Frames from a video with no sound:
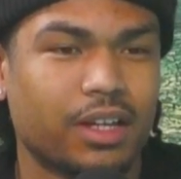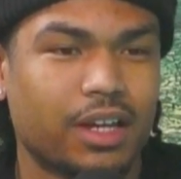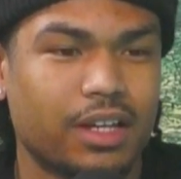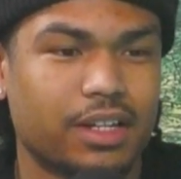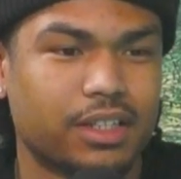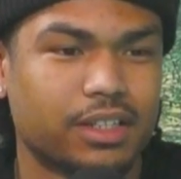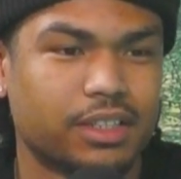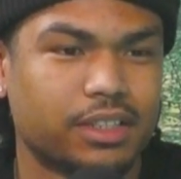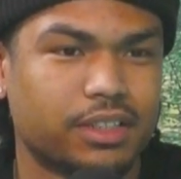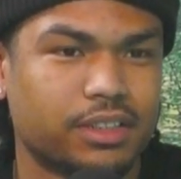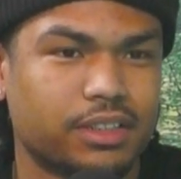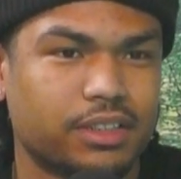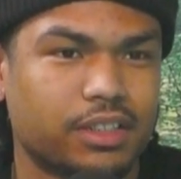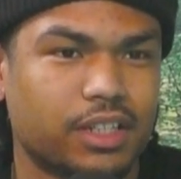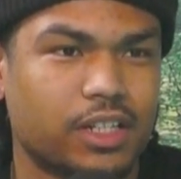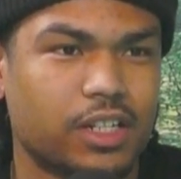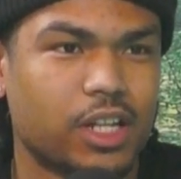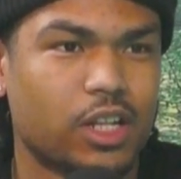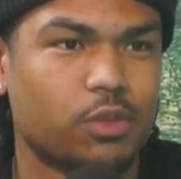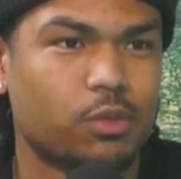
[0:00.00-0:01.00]
And
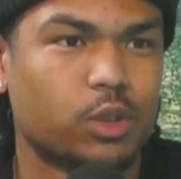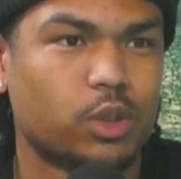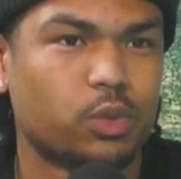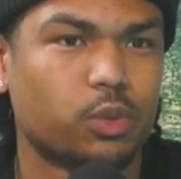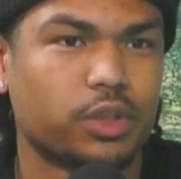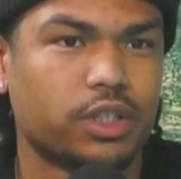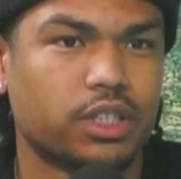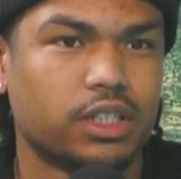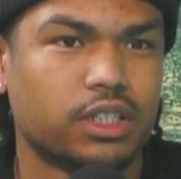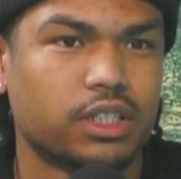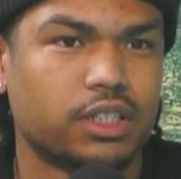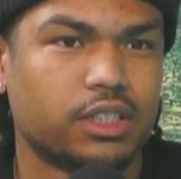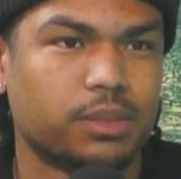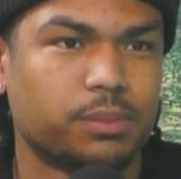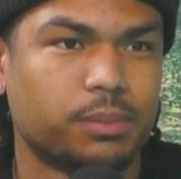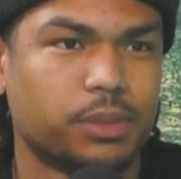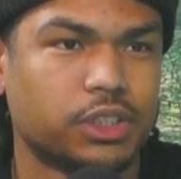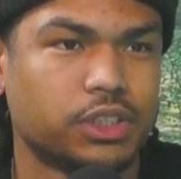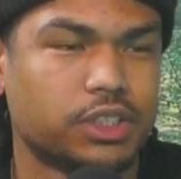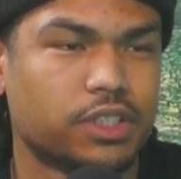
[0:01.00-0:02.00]
then another one with
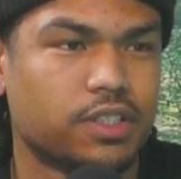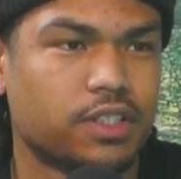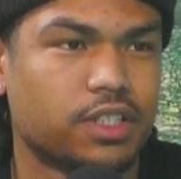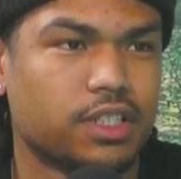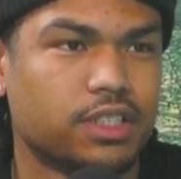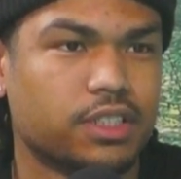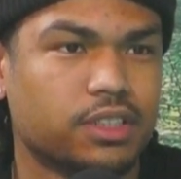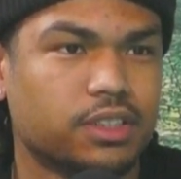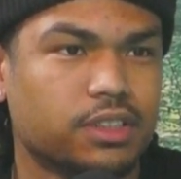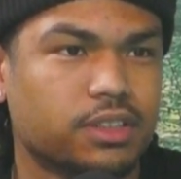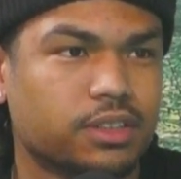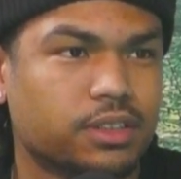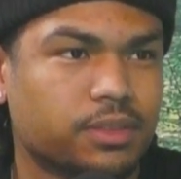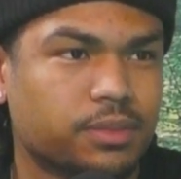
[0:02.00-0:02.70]
Pusha T.